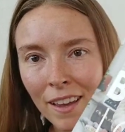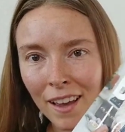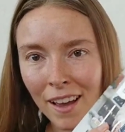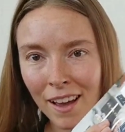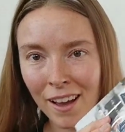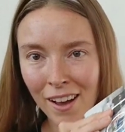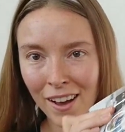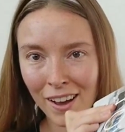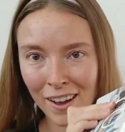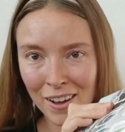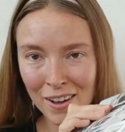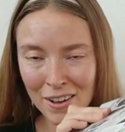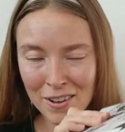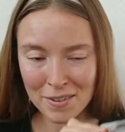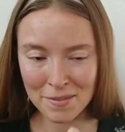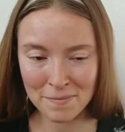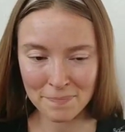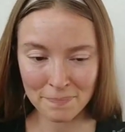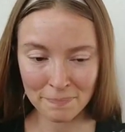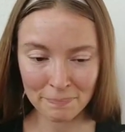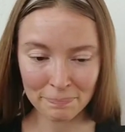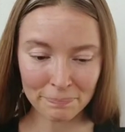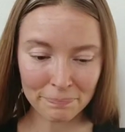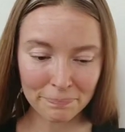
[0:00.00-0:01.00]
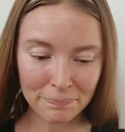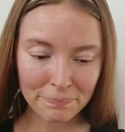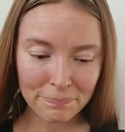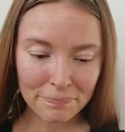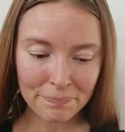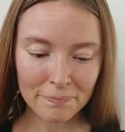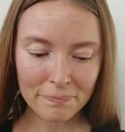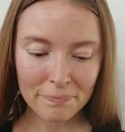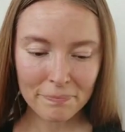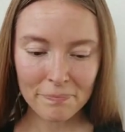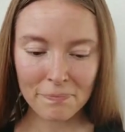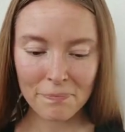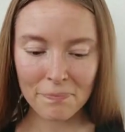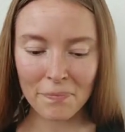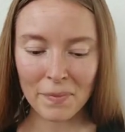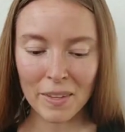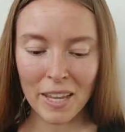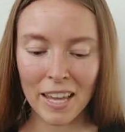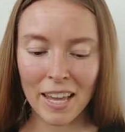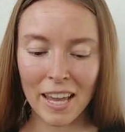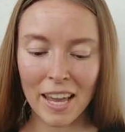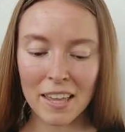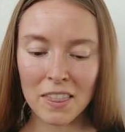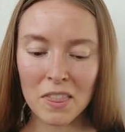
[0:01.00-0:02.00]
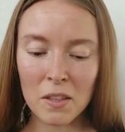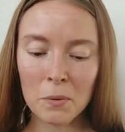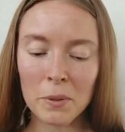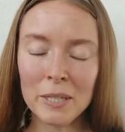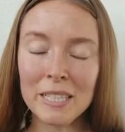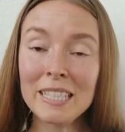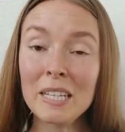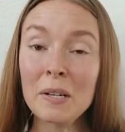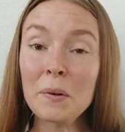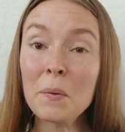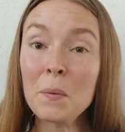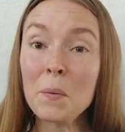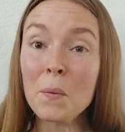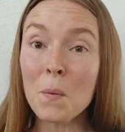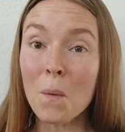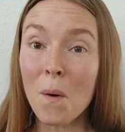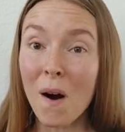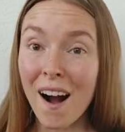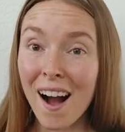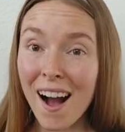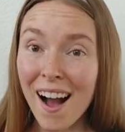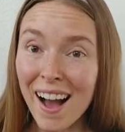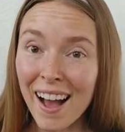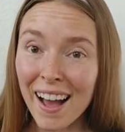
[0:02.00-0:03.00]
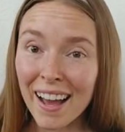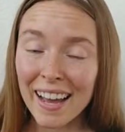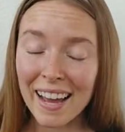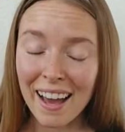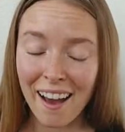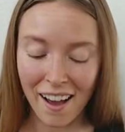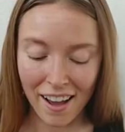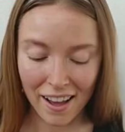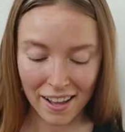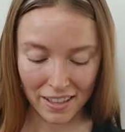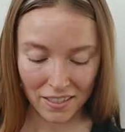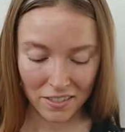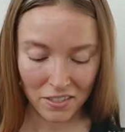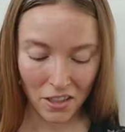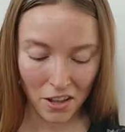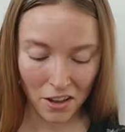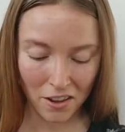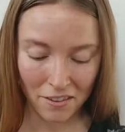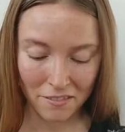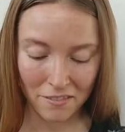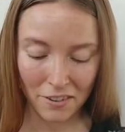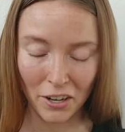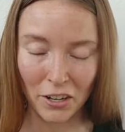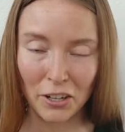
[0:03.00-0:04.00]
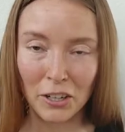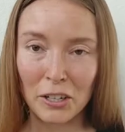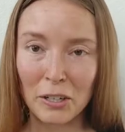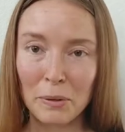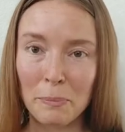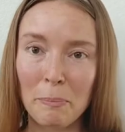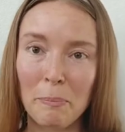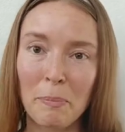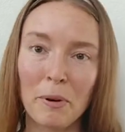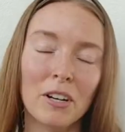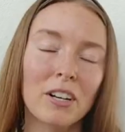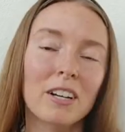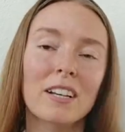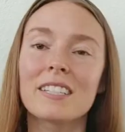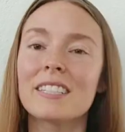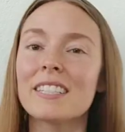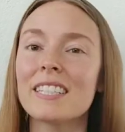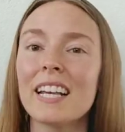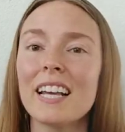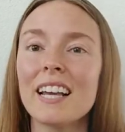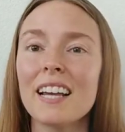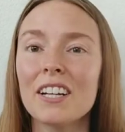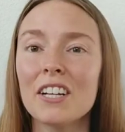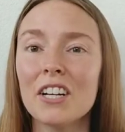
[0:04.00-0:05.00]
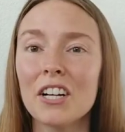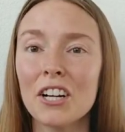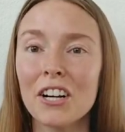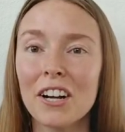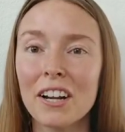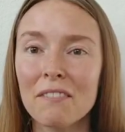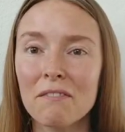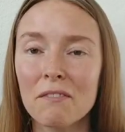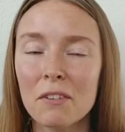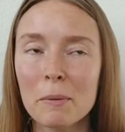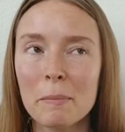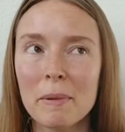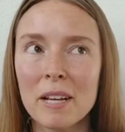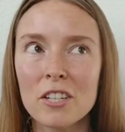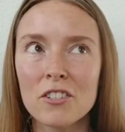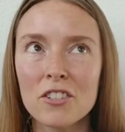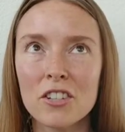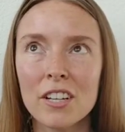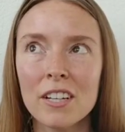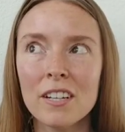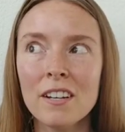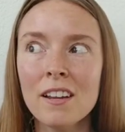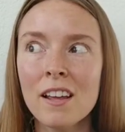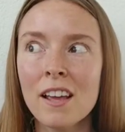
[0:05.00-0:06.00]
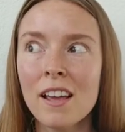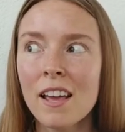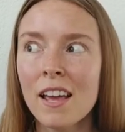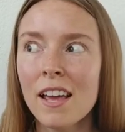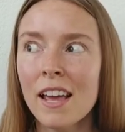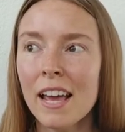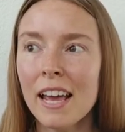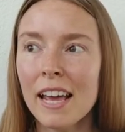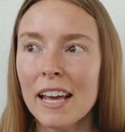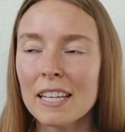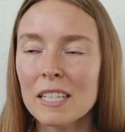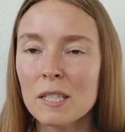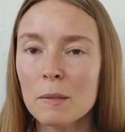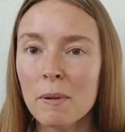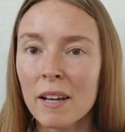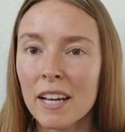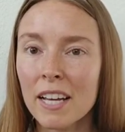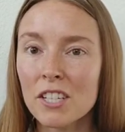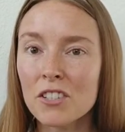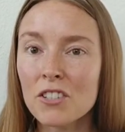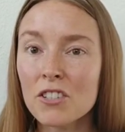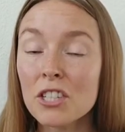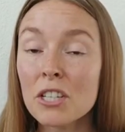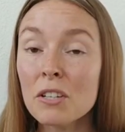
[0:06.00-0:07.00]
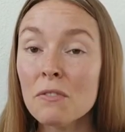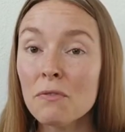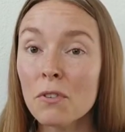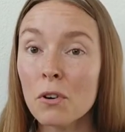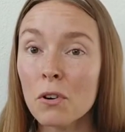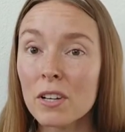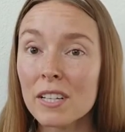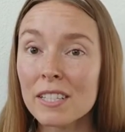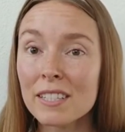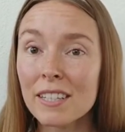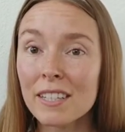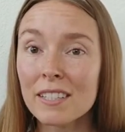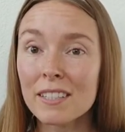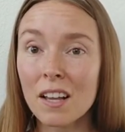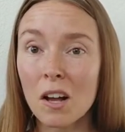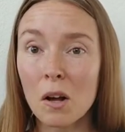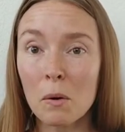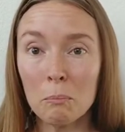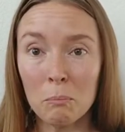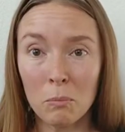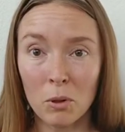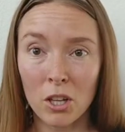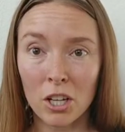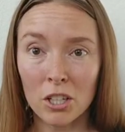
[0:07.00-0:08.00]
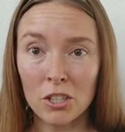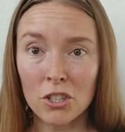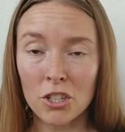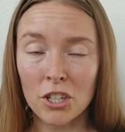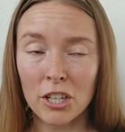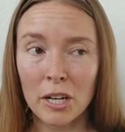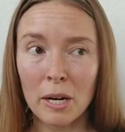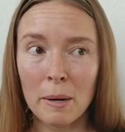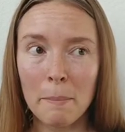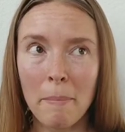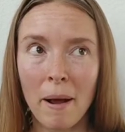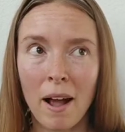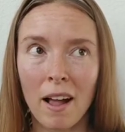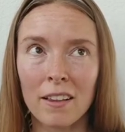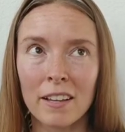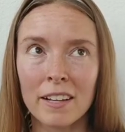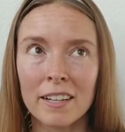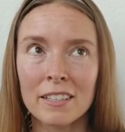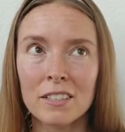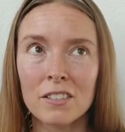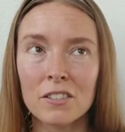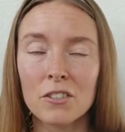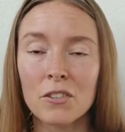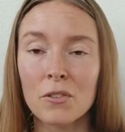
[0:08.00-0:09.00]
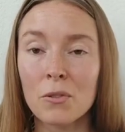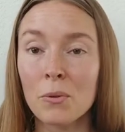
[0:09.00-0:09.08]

Um, and the reason why I love her books and her information is because she focuses on blood sugar balance